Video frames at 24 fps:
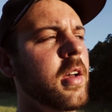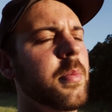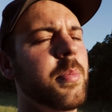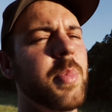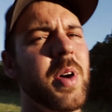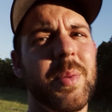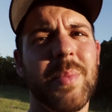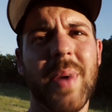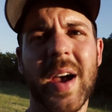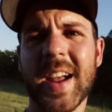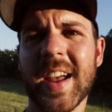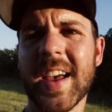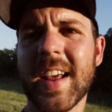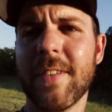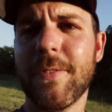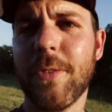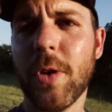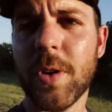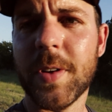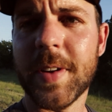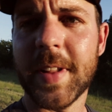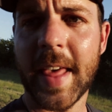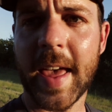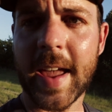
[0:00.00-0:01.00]
but it might kind of
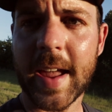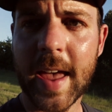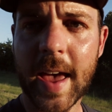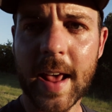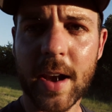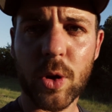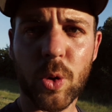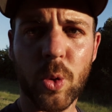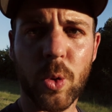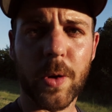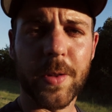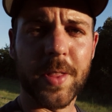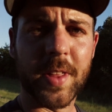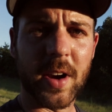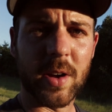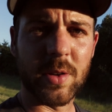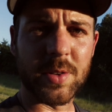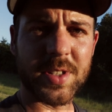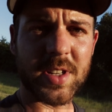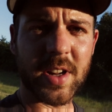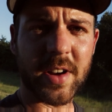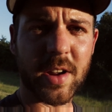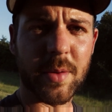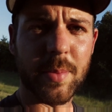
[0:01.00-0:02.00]
fall into that category that I
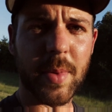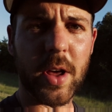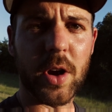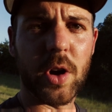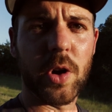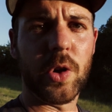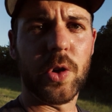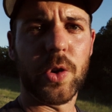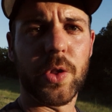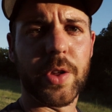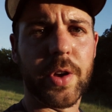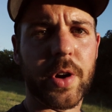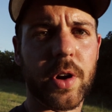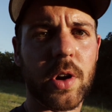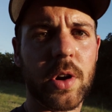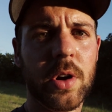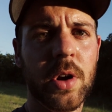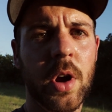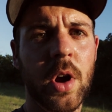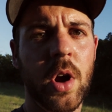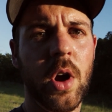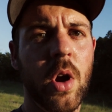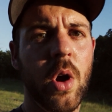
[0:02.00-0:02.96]
was talking about earlier,